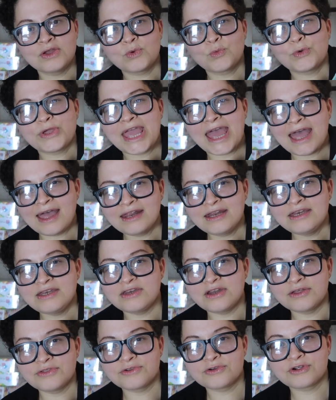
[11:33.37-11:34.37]
We had
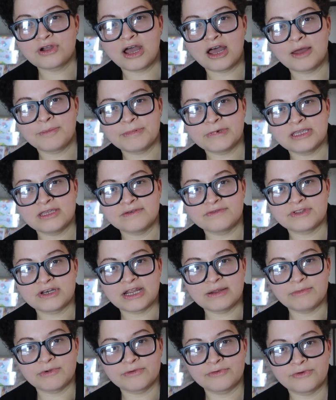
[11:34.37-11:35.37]
another copy of The
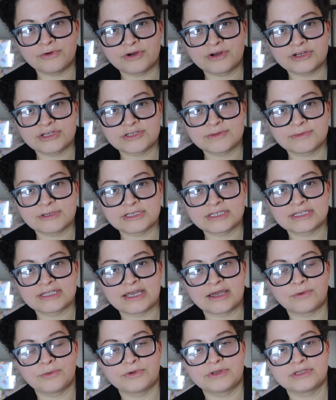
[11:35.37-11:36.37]
Night Before Christmas
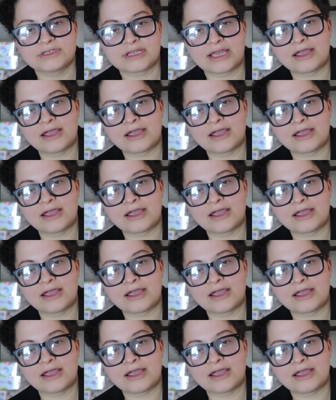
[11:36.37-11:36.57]
that was,